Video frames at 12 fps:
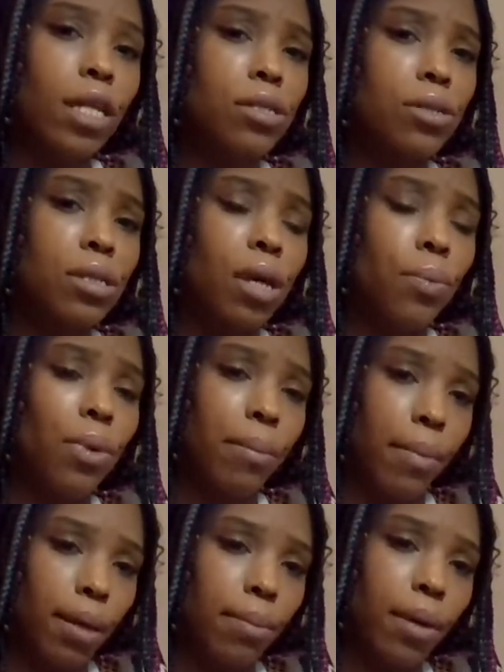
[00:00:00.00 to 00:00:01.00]
So
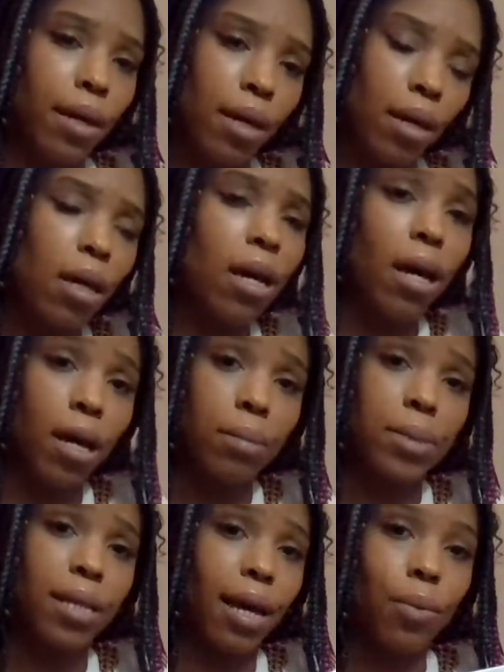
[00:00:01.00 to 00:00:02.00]
someone may be
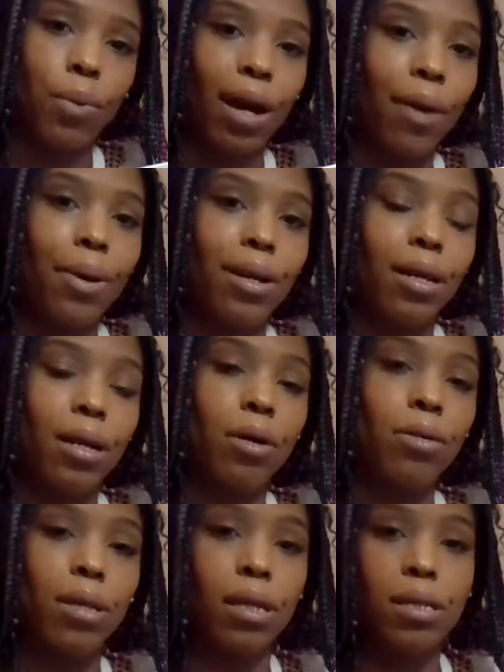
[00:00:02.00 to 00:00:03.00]
upset. We already
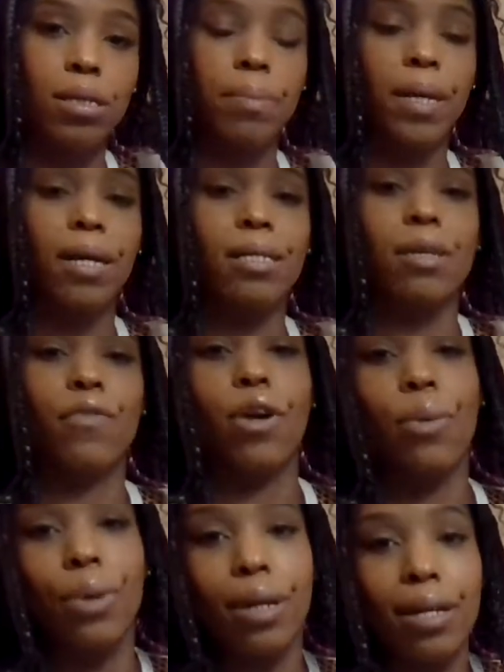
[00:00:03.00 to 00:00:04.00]
know this, because if
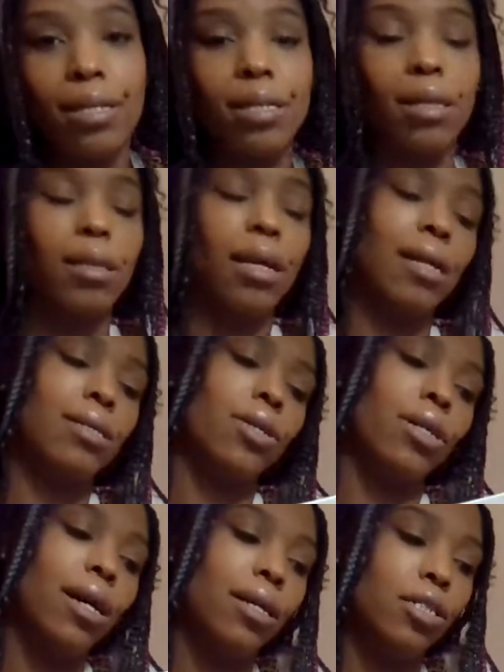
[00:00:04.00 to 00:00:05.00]
you're releasing things,
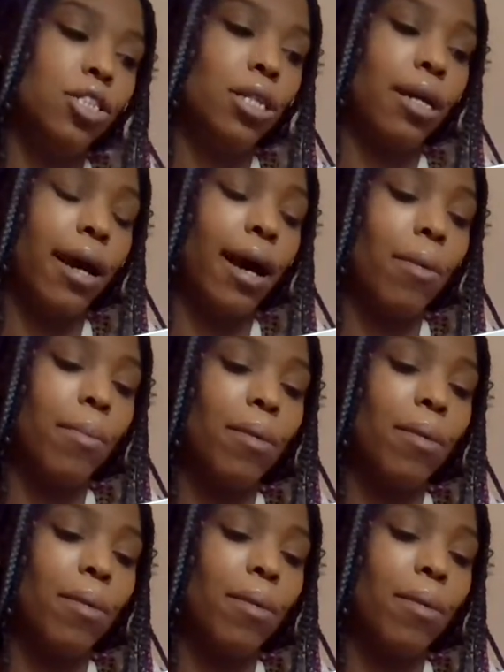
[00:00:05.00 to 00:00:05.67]
you're cutting shit out.